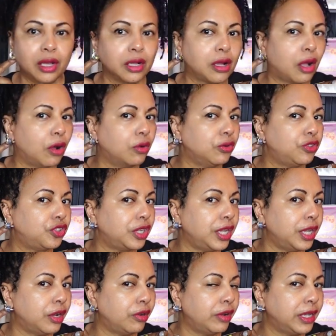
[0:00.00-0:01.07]
Coach
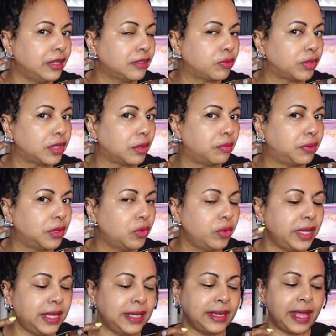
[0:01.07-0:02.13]
earrings with the blue
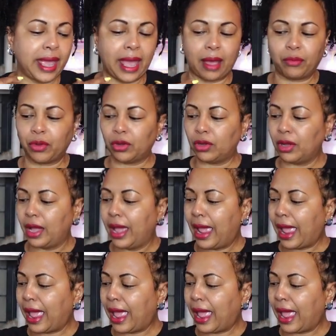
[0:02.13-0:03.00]
enamel.